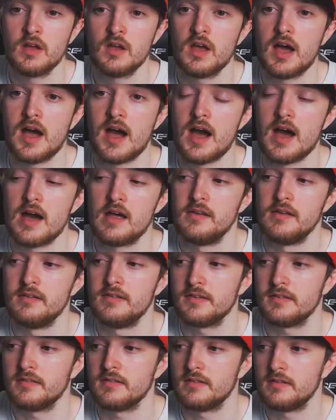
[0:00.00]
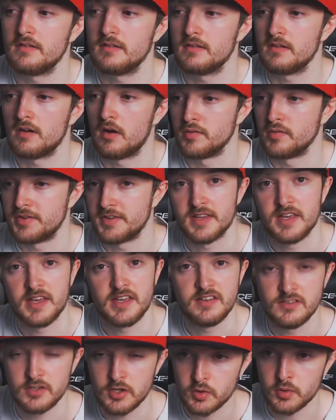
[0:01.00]
and obviously he
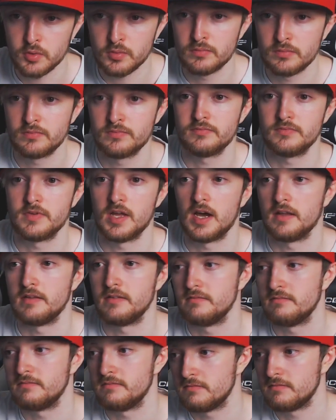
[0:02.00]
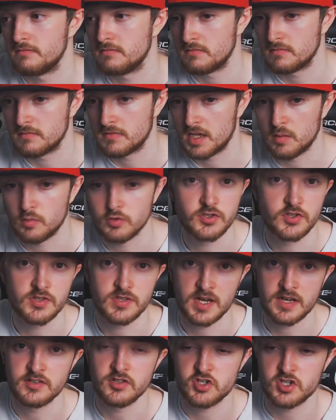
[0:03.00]
knew that he was a
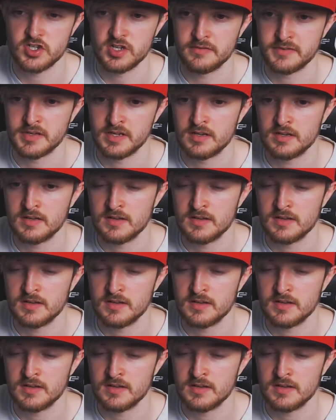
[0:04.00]
Titan shifter,